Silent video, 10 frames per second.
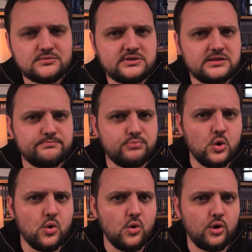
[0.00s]
with the
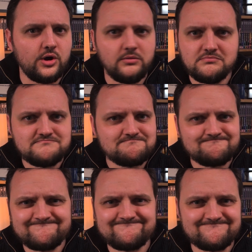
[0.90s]
Borg
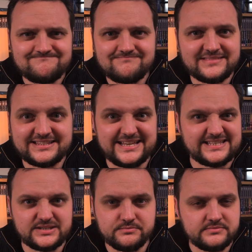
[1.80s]

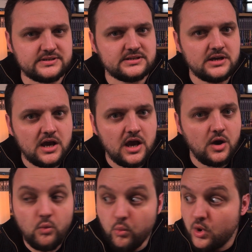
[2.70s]
systems.
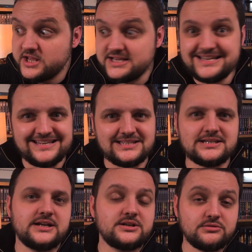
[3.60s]
What it is,
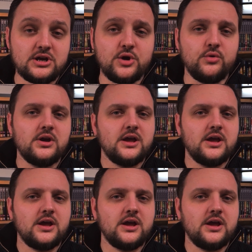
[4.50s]
I don't know.